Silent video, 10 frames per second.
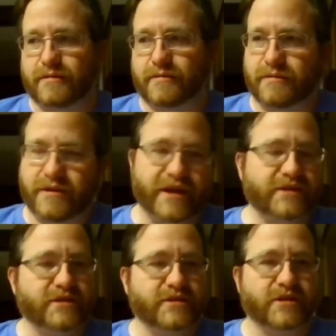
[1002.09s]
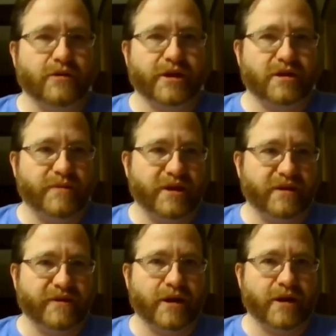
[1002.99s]
This is going to be a
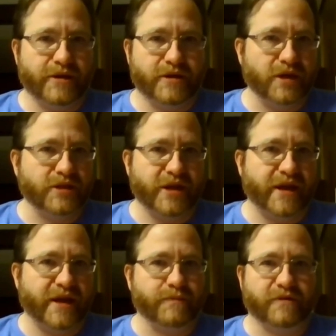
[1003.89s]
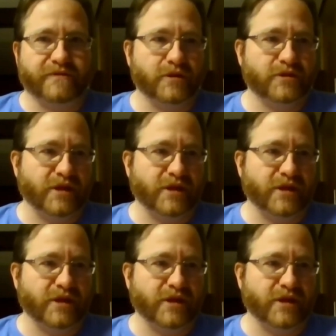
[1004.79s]
very interesting April 1st.